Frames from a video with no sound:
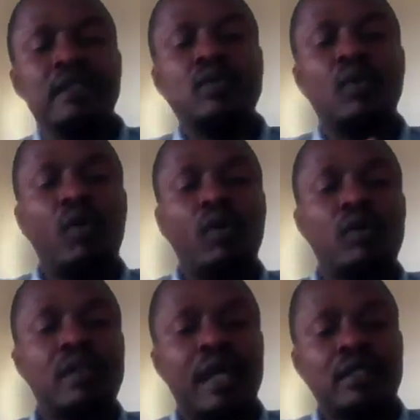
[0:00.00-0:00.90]
So
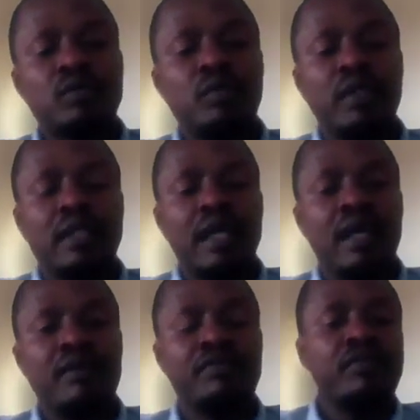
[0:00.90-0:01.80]
all that will
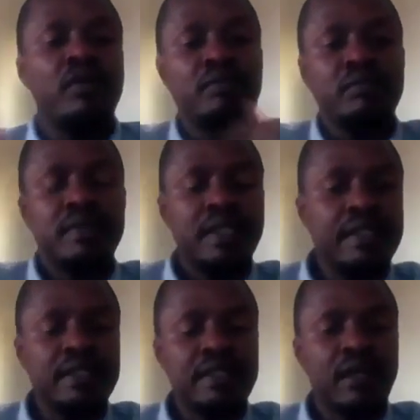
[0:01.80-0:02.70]
come from the
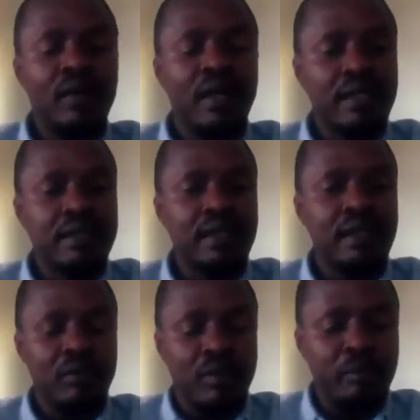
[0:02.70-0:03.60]
data collected, and
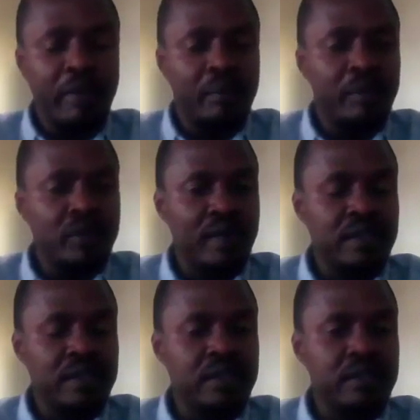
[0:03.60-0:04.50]
it will be able to
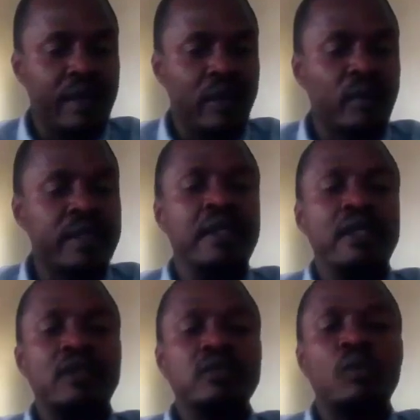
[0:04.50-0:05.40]
identify, okay,
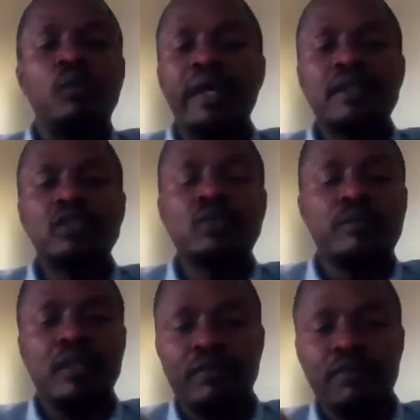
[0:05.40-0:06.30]
so where
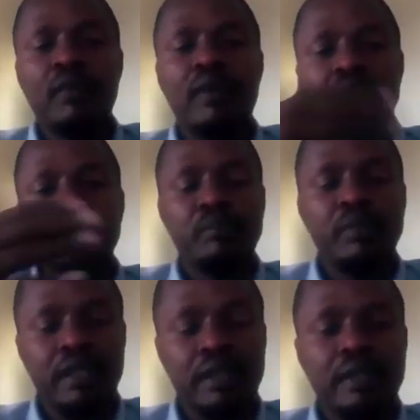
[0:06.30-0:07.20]
should the focus
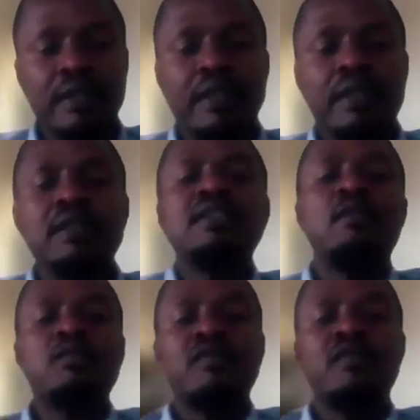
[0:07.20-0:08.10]
be in
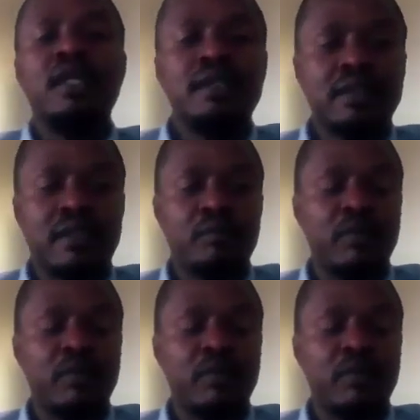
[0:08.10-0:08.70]
terms of the next step?